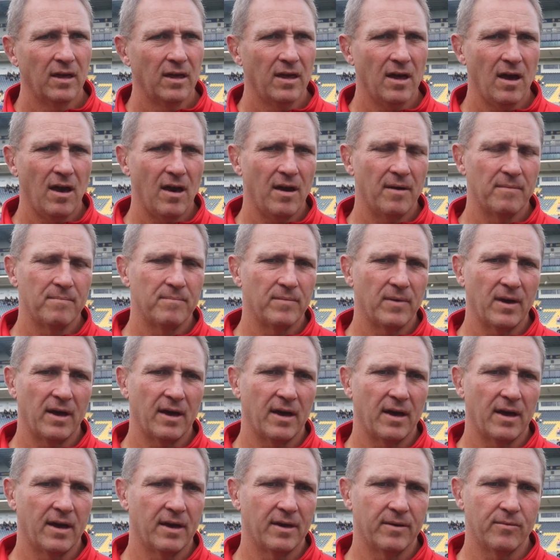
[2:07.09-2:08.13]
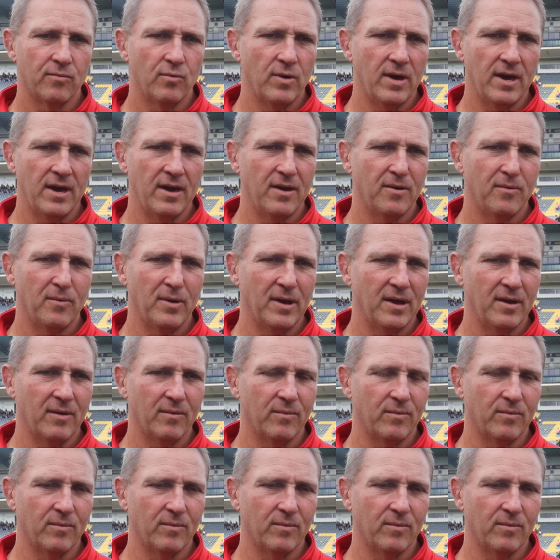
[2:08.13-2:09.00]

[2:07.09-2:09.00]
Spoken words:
Yeah, we